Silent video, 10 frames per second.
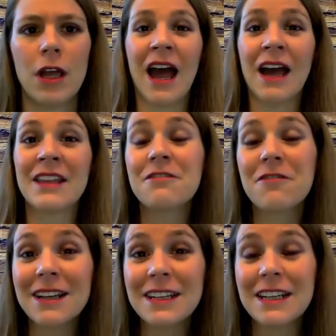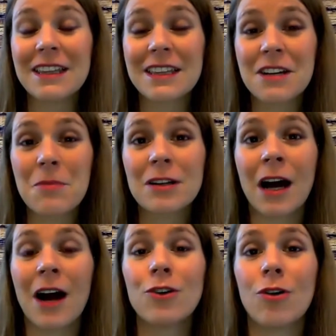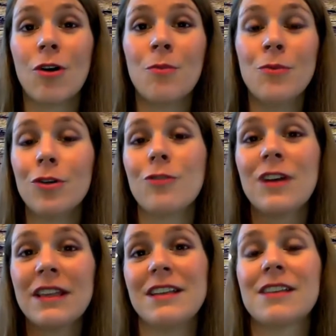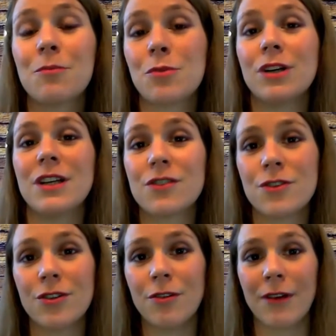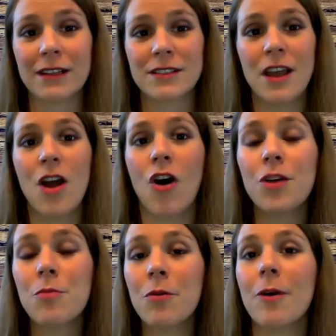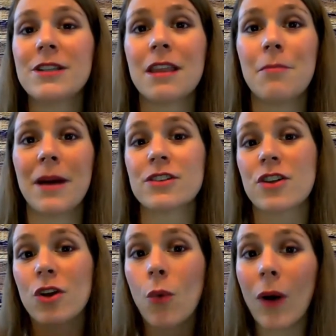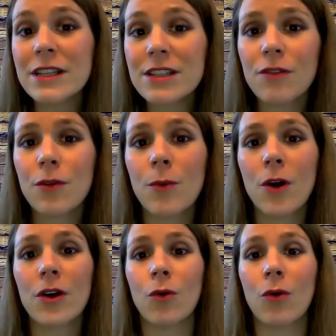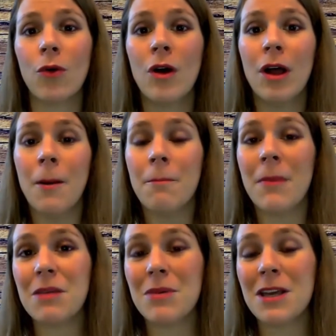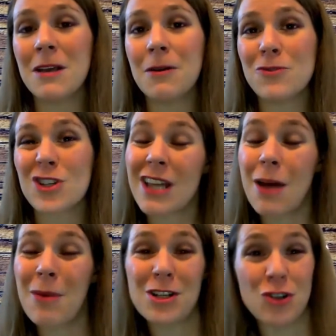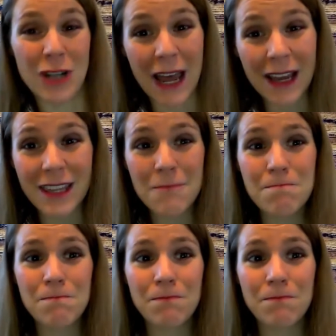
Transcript: And then finally, think about how you are moving these employees through the ranks. Are you promoting them based on the quality of the work or maybe just how much you like them?